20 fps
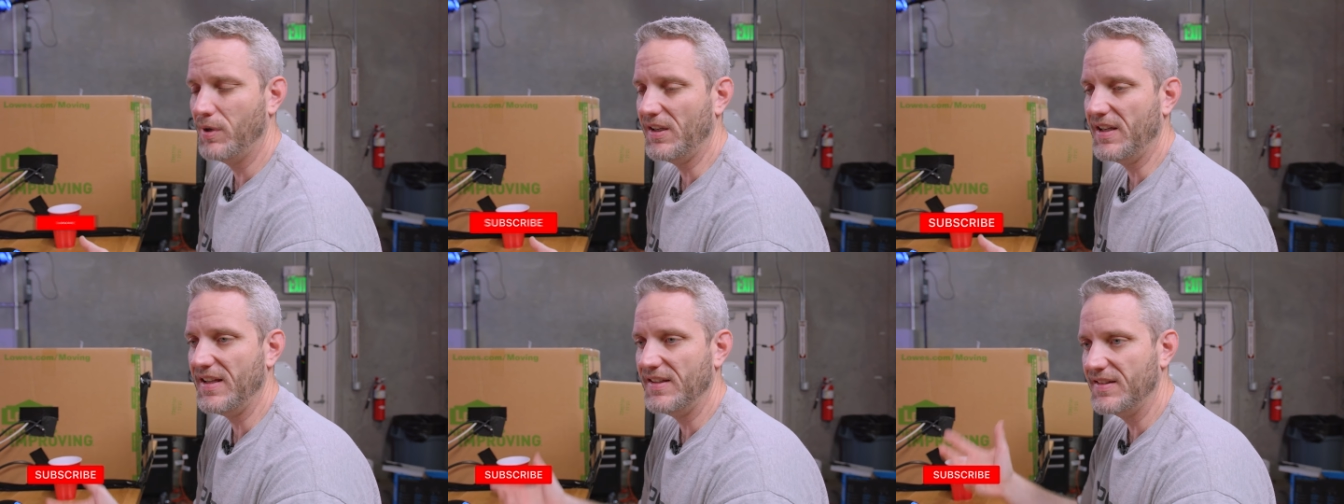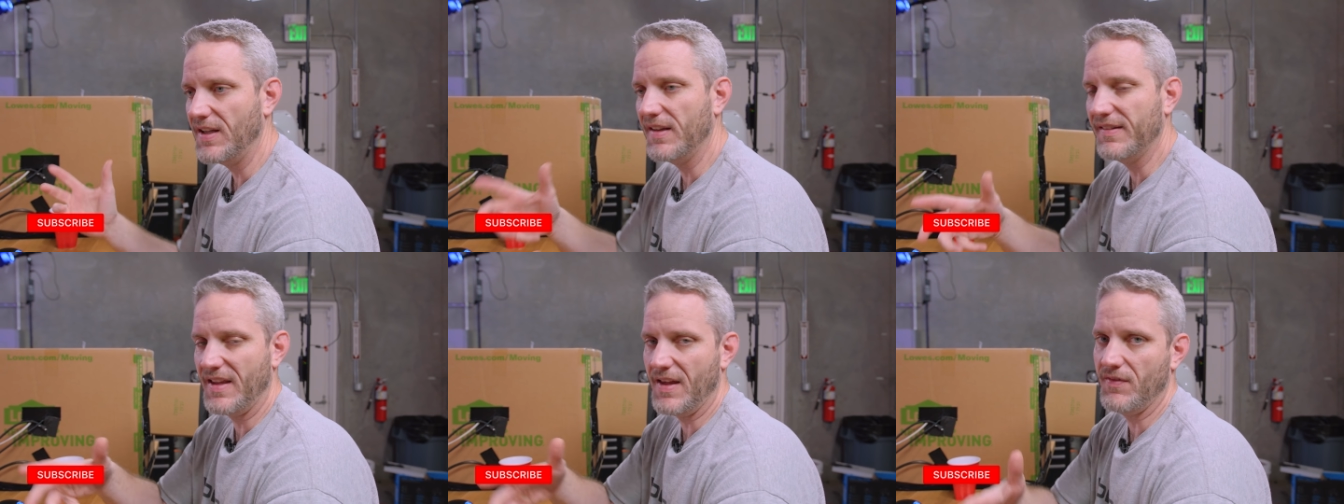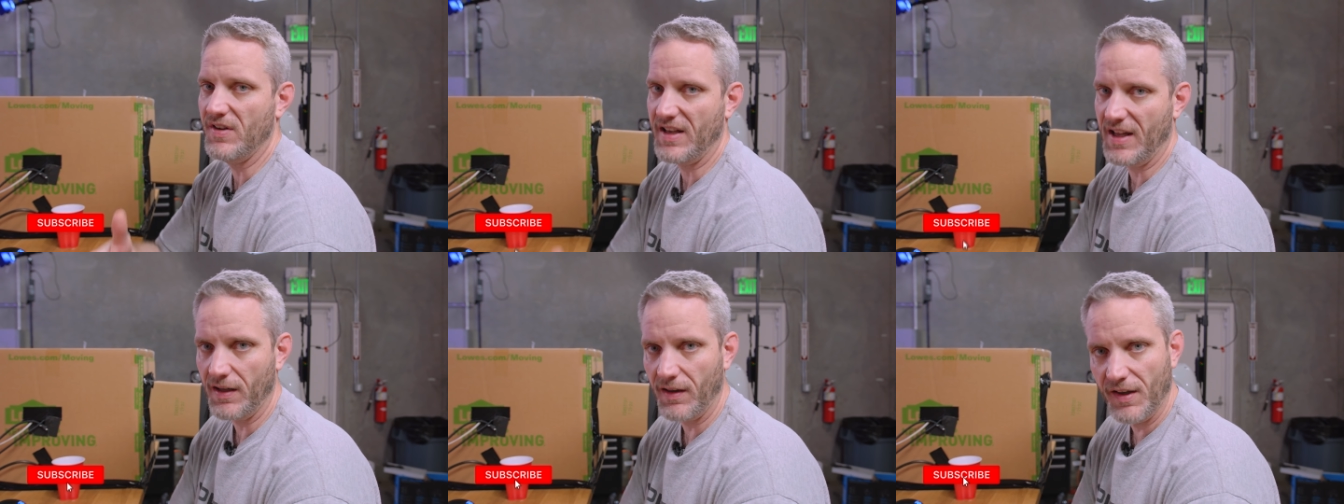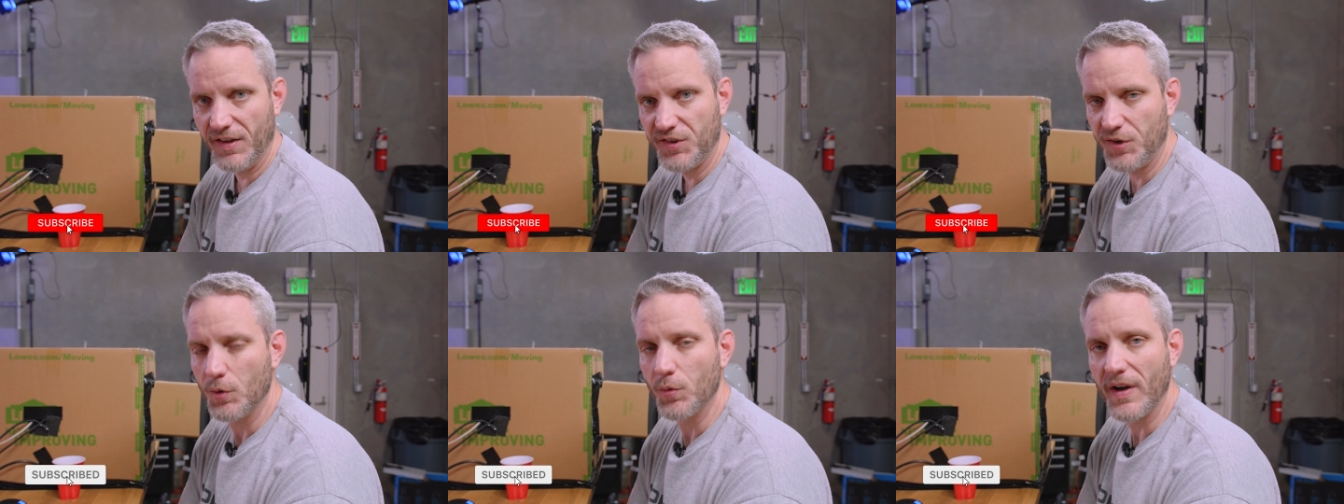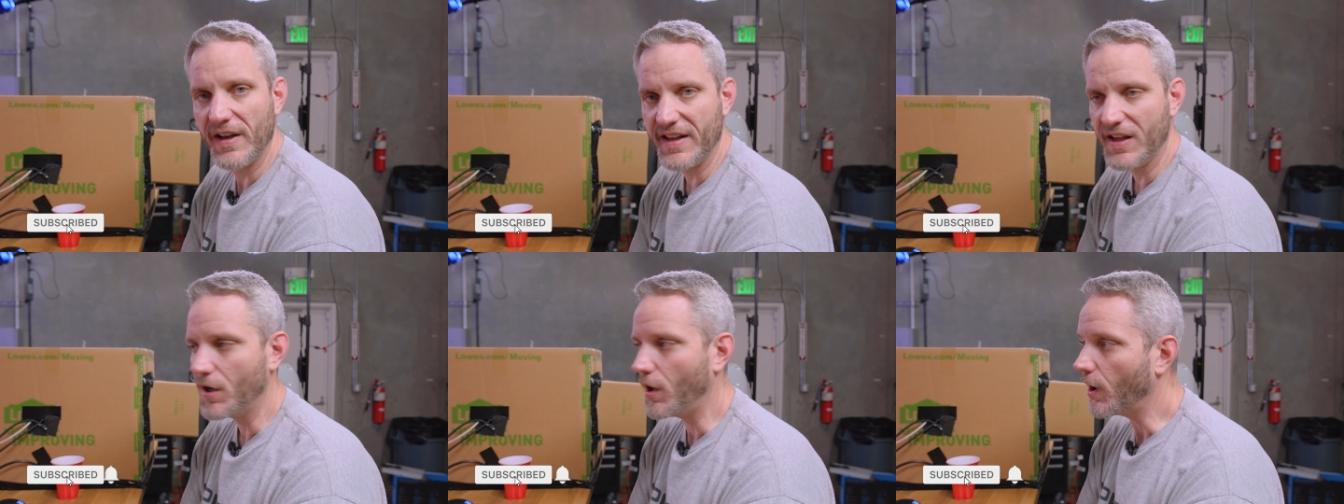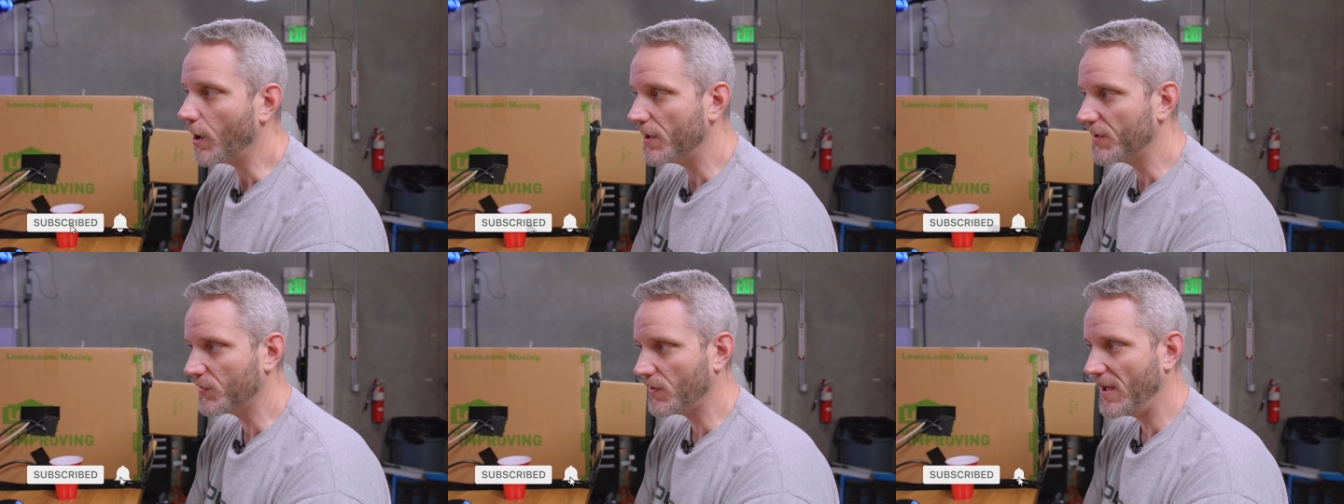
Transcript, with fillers: but he does have an LN2 ready card,